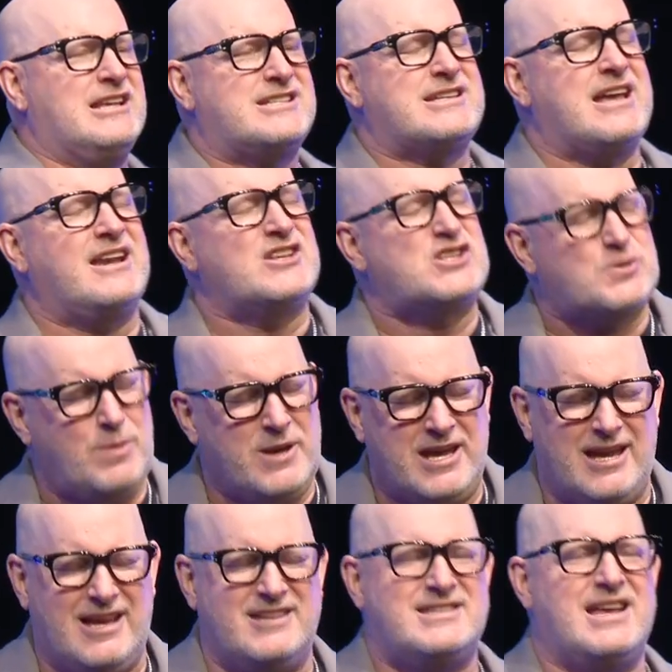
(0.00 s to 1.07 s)
started
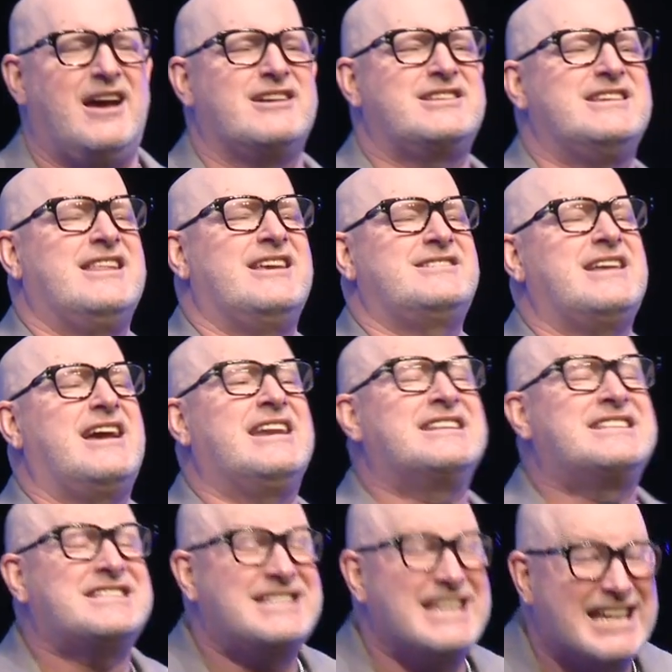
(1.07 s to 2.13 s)
speaking in tongues and they started
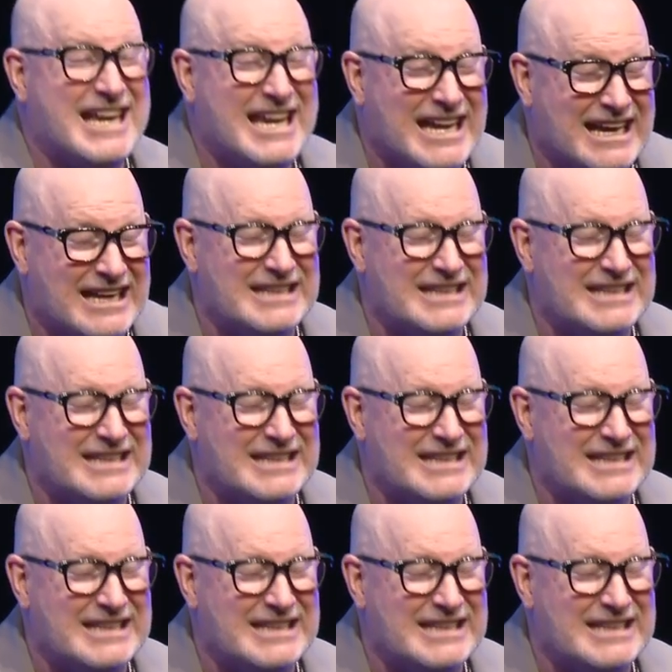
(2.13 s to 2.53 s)
sticking.